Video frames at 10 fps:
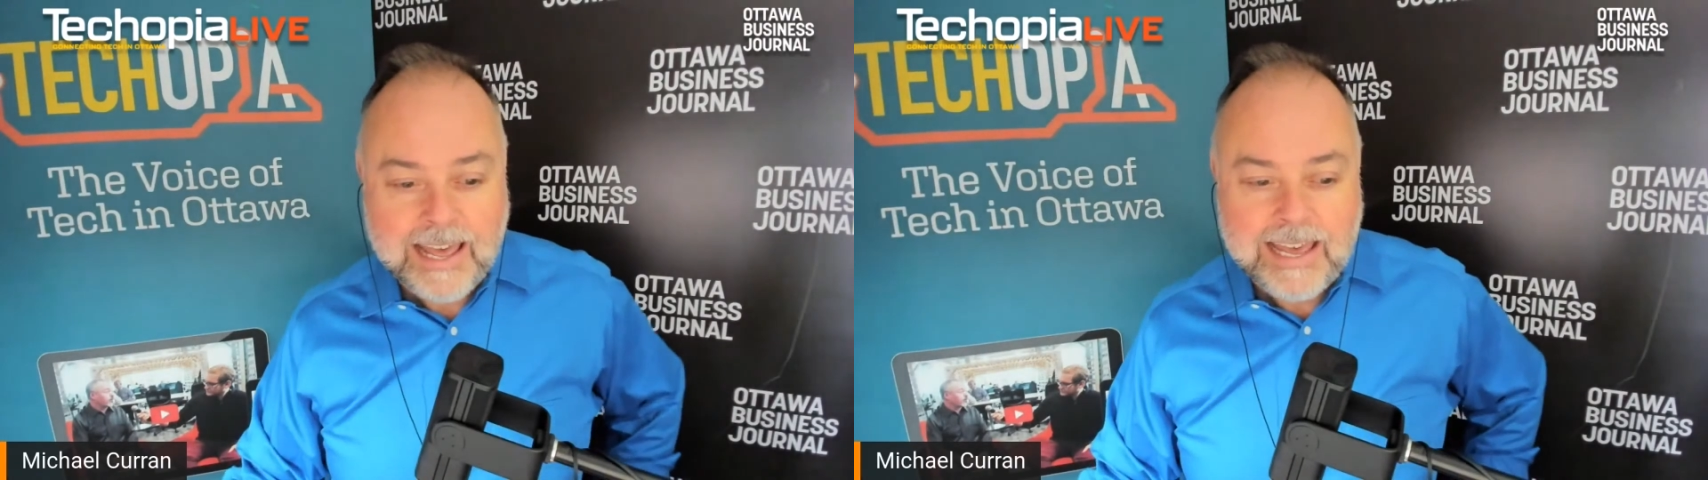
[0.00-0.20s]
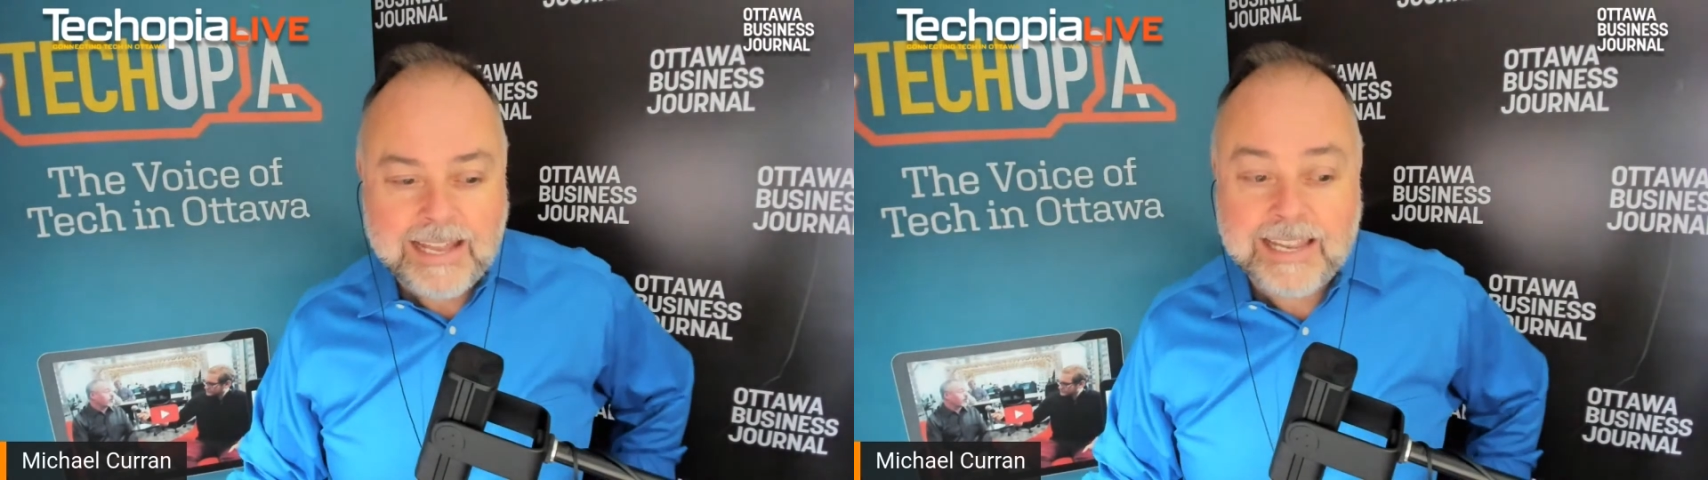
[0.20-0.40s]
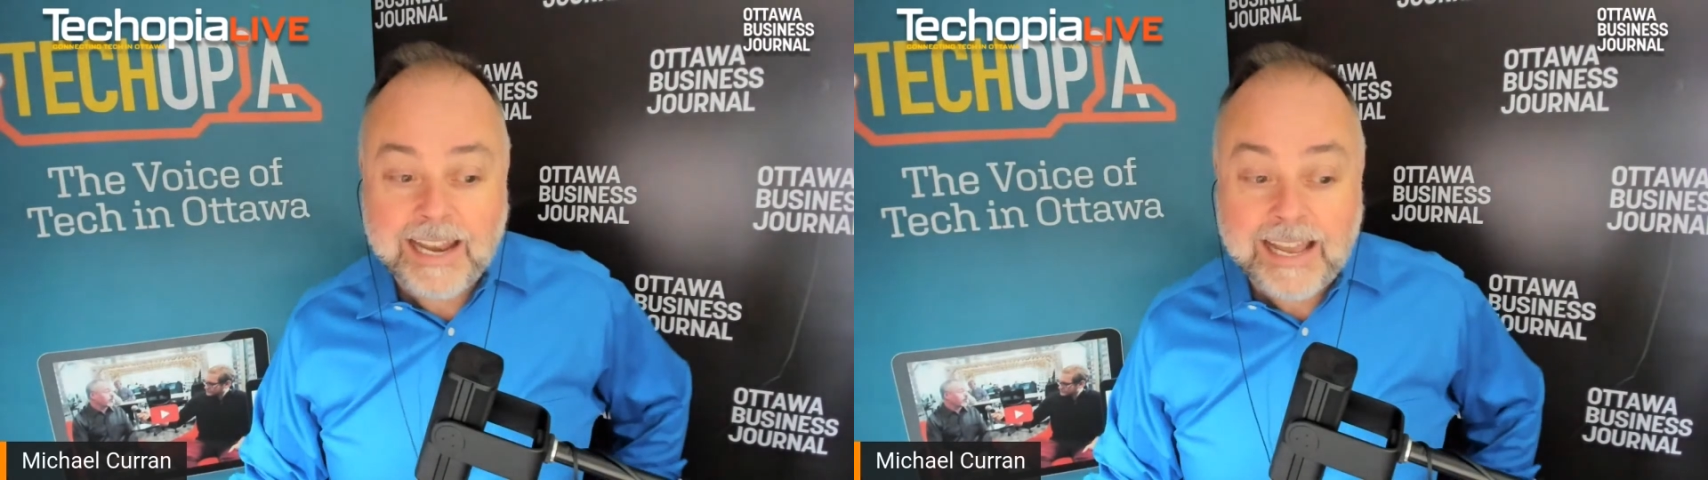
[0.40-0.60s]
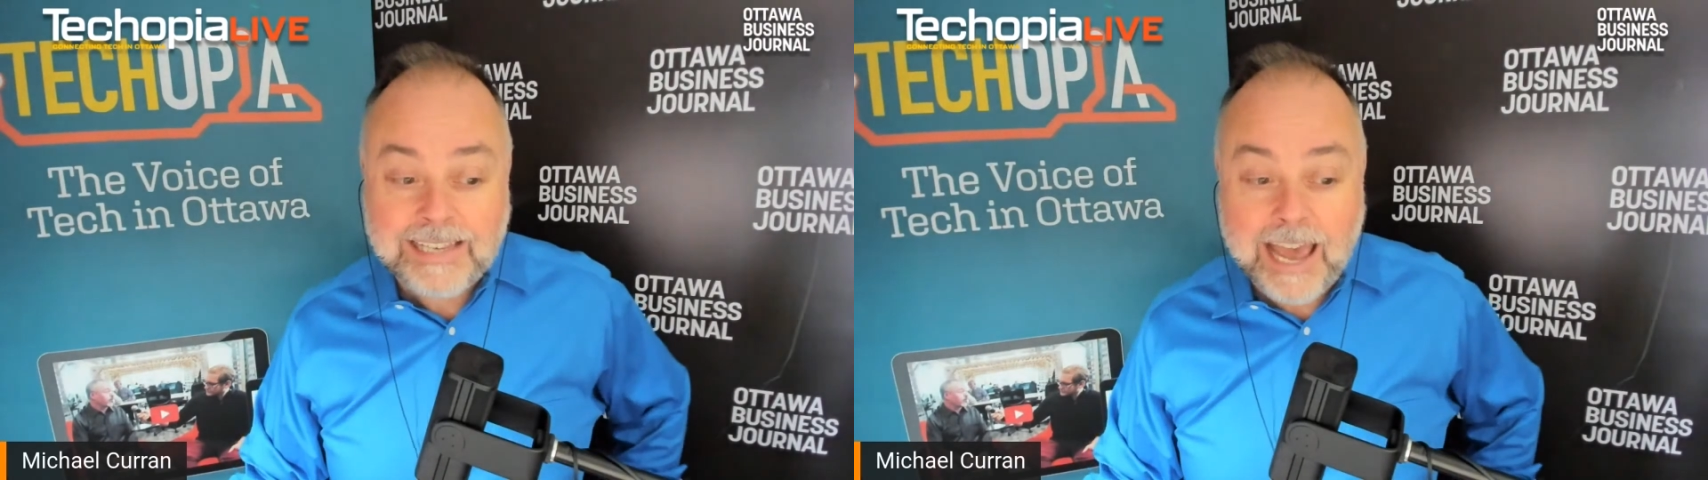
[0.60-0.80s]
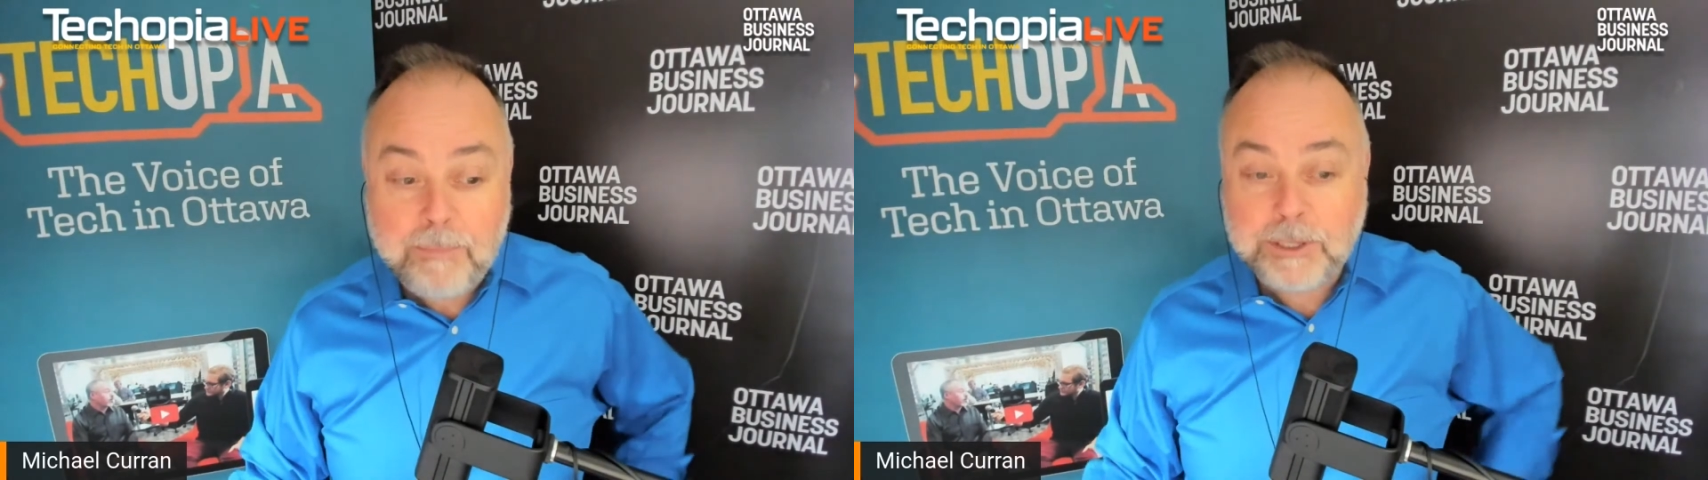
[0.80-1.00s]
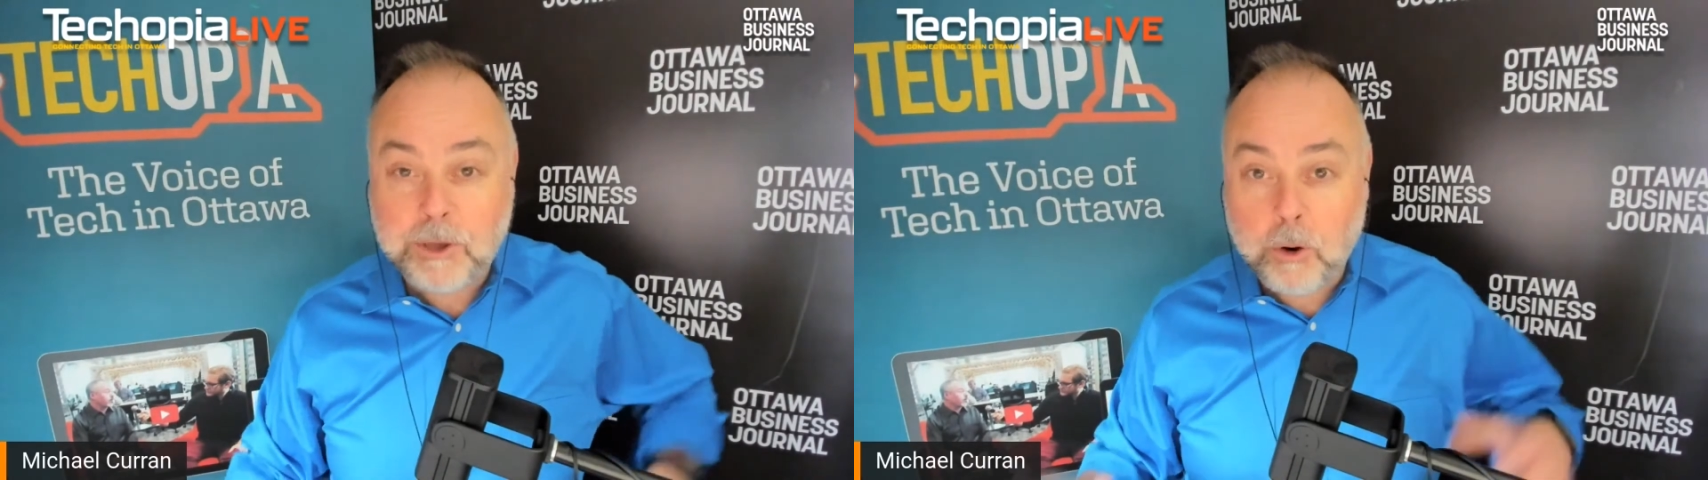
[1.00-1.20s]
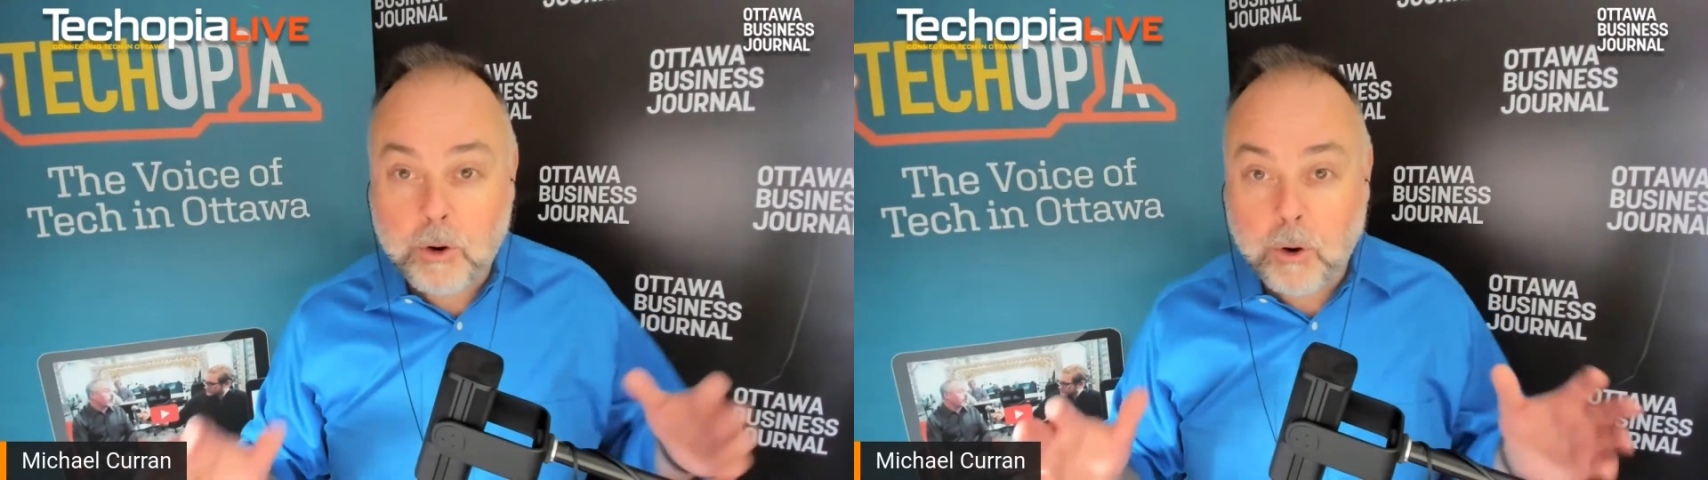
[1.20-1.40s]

In today's episode,